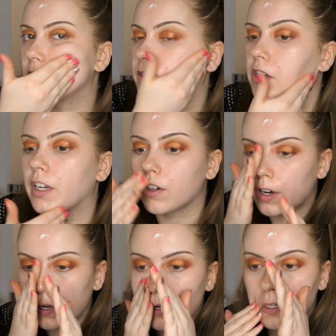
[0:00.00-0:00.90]
gives you like a
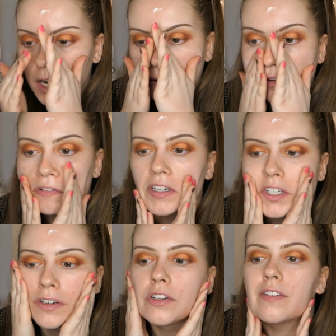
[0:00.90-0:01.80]
really nice glow
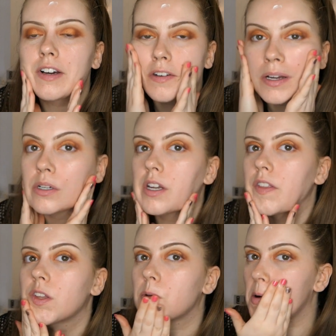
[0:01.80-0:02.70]
finish under your
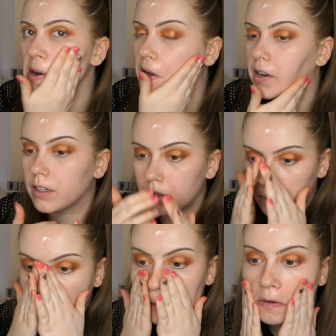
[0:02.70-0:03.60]
foundation. That's why I like it
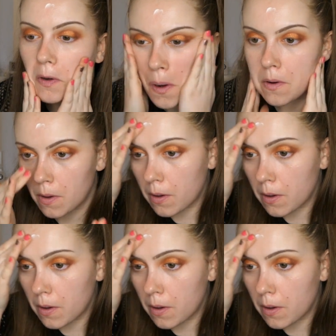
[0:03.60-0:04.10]
so much. I'm